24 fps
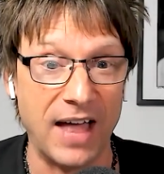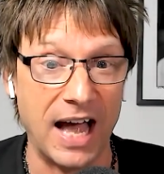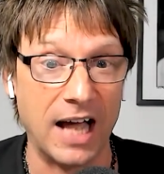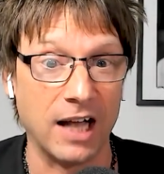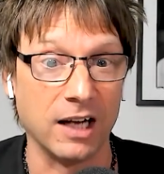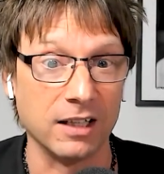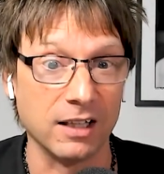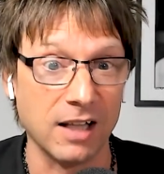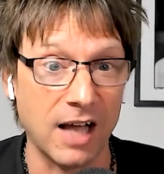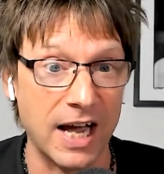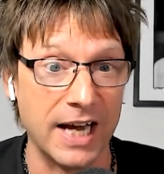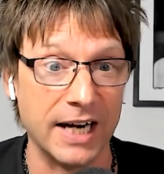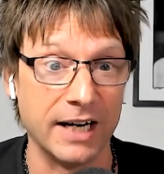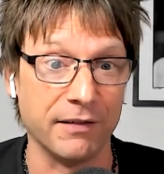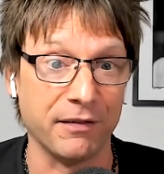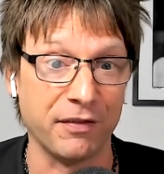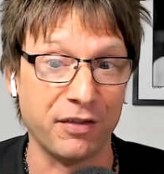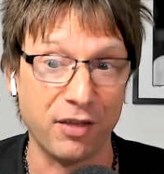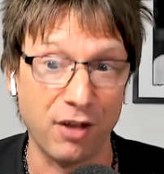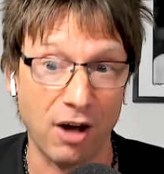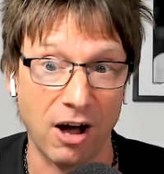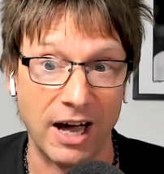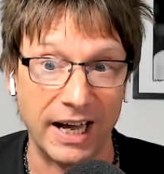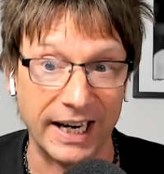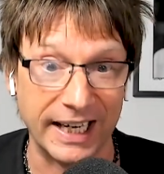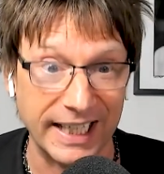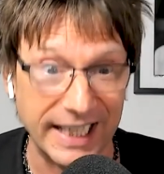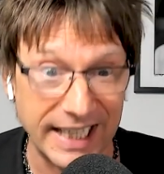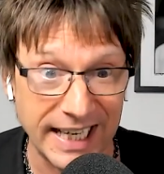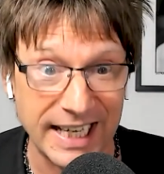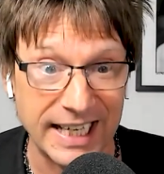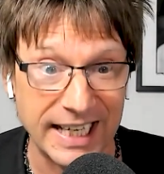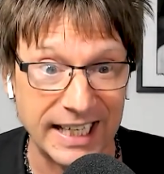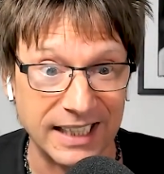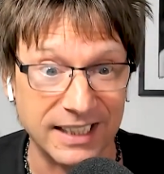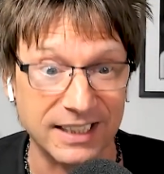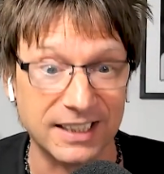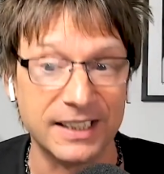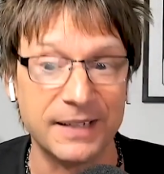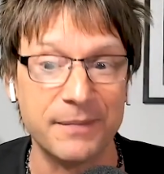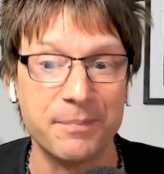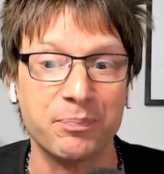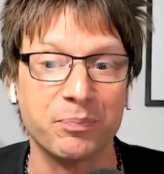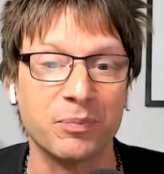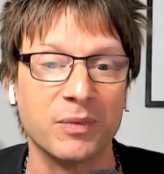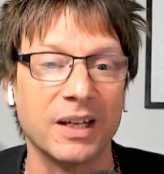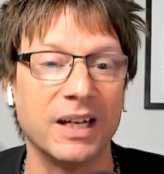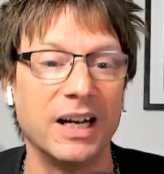that line of thought is,
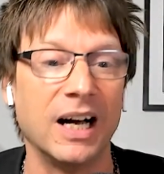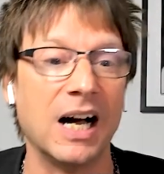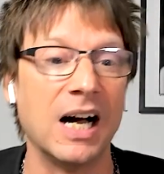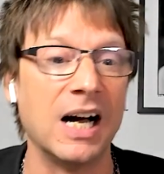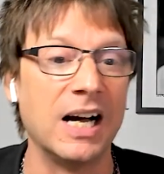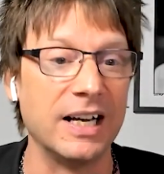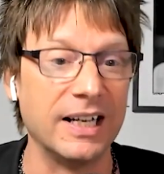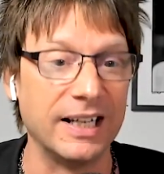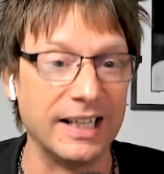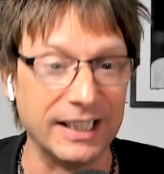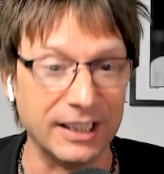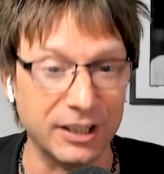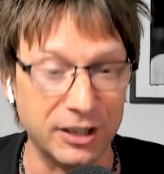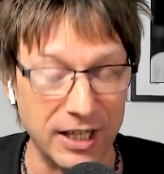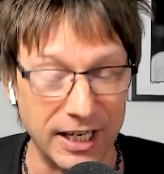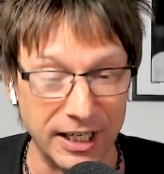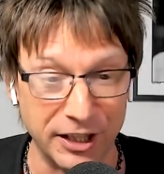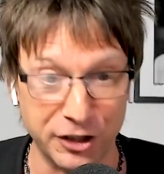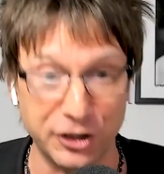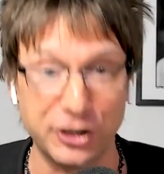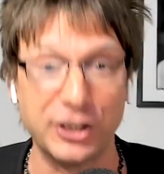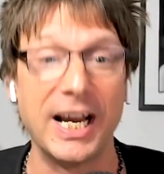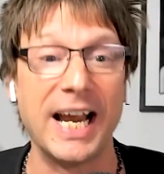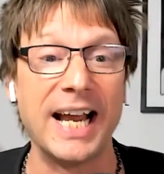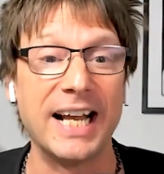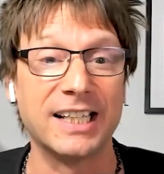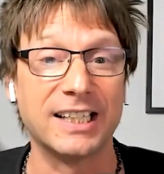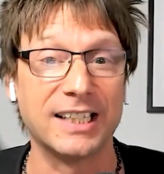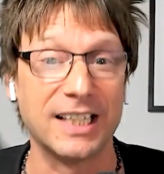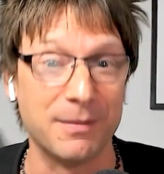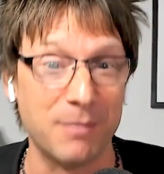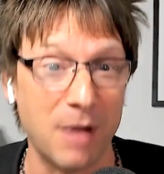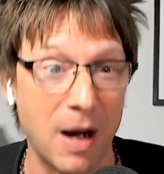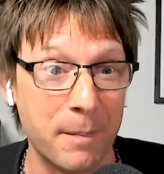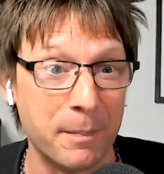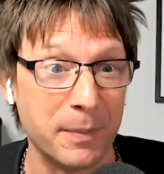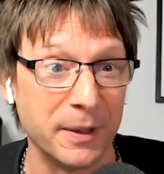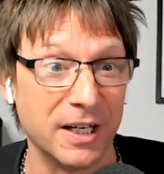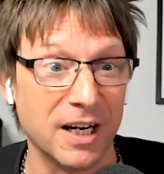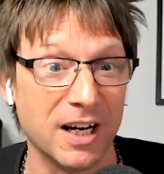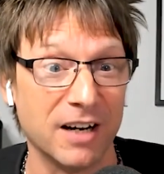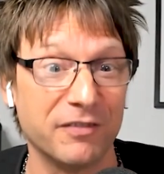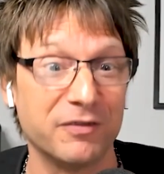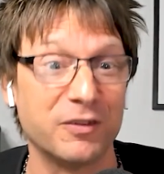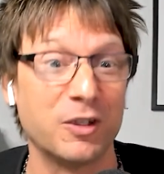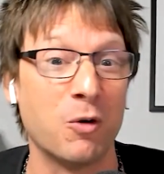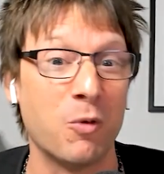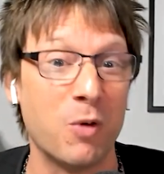it shakes them up
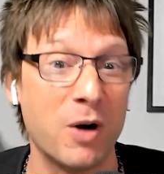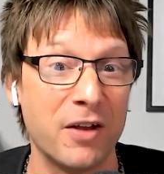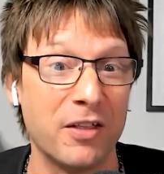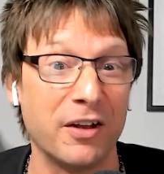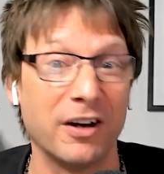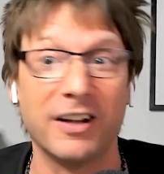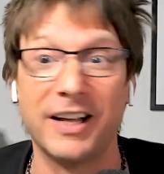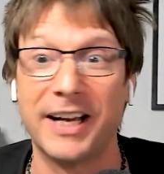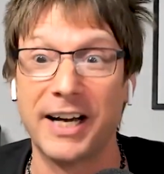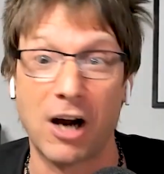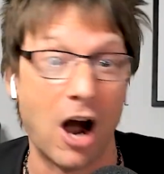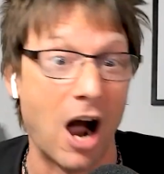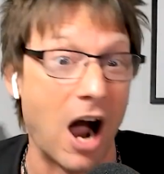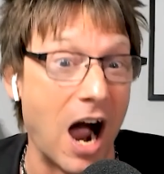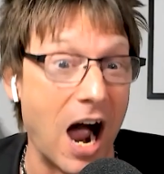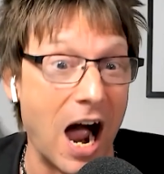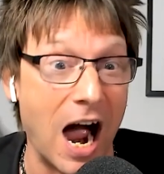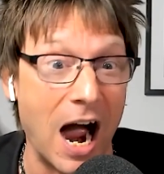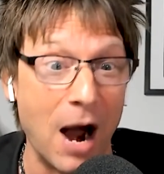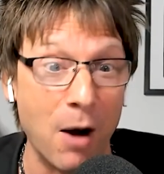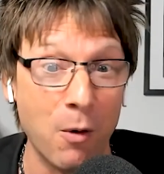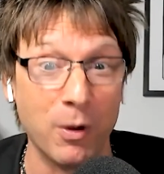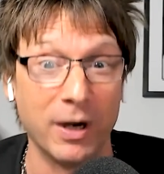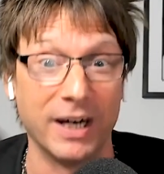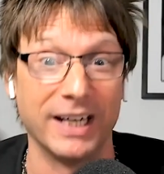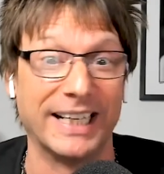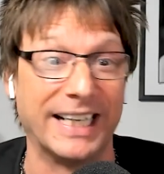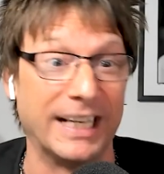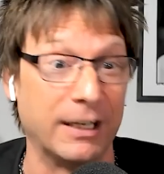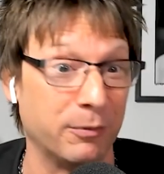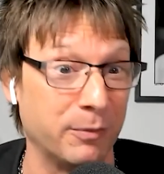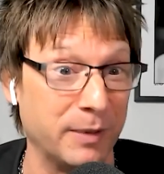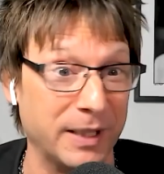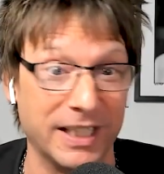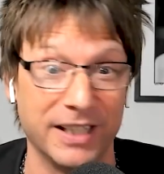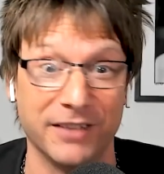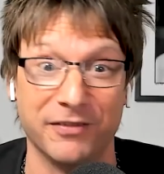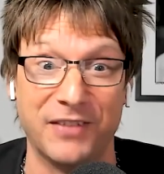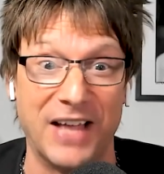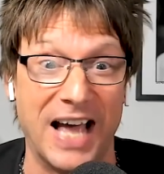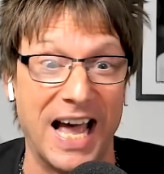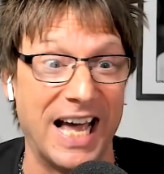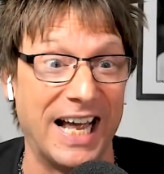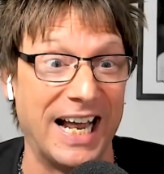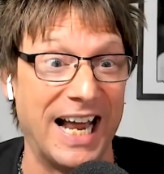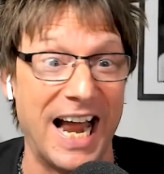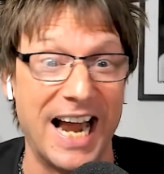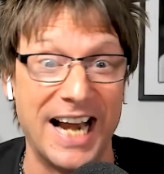enough to where they're like, I want to get rid of
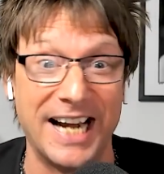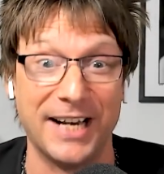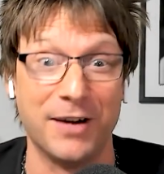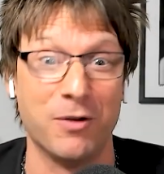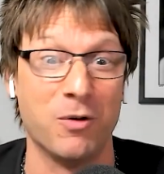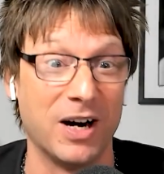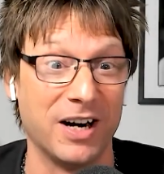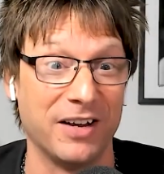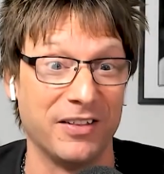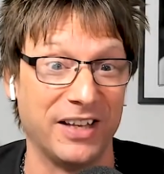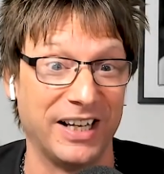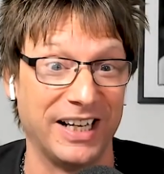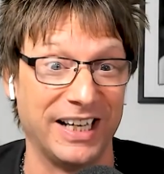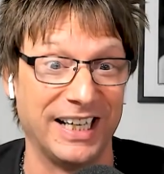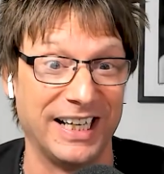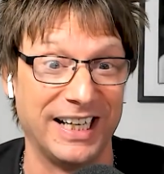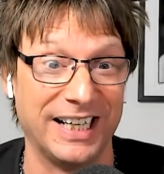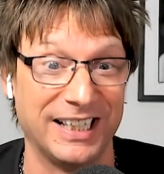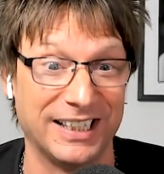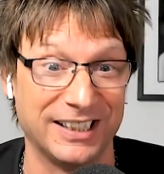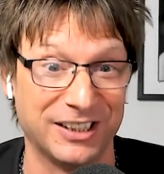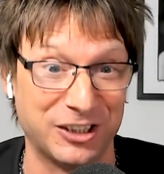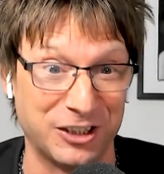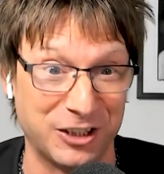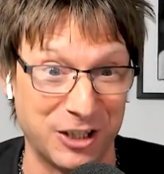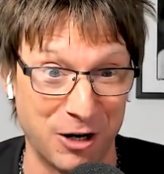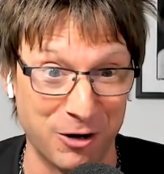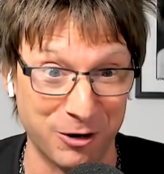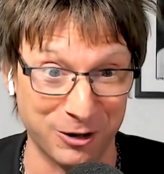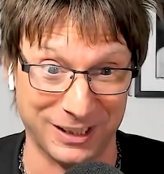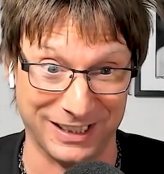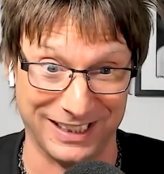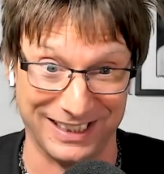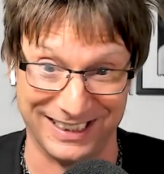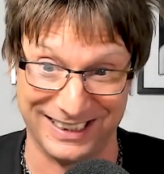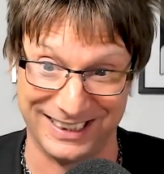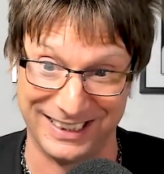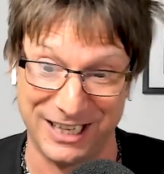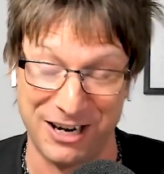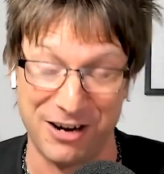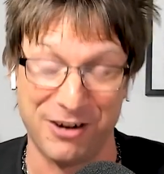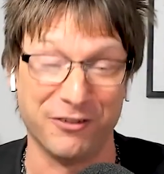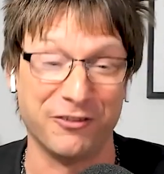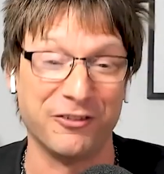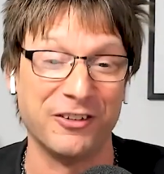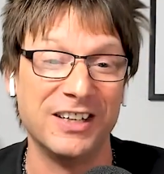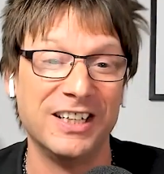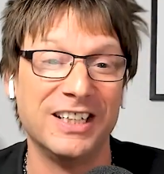that anywhere that it shows
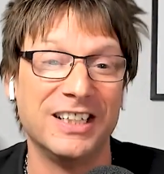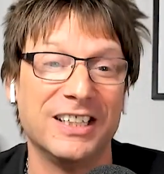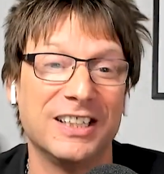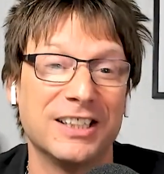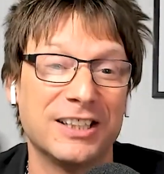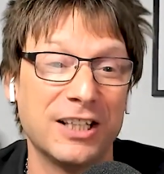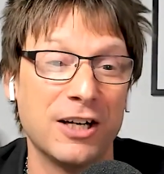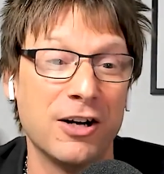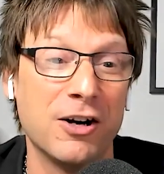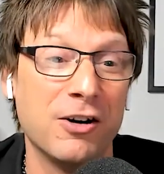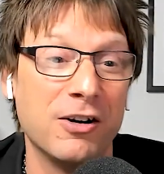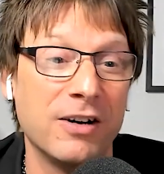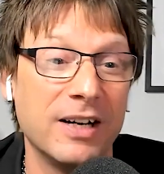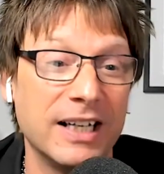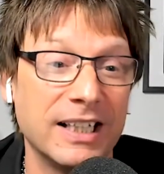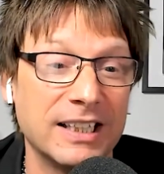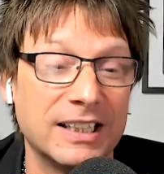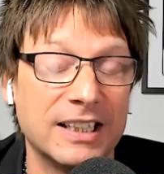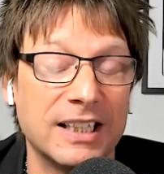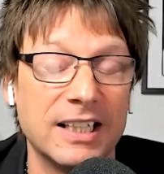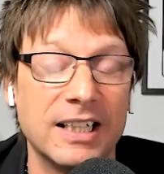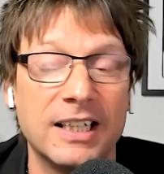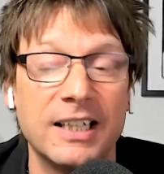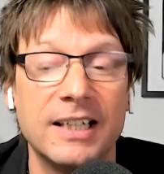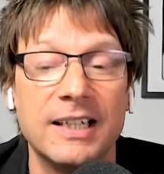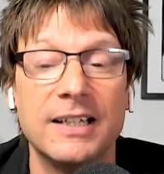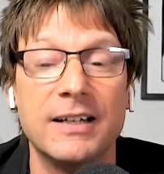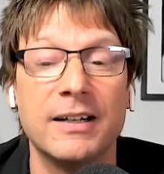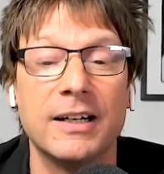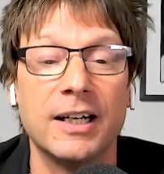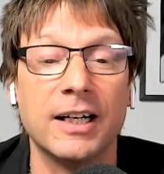itself. So it's a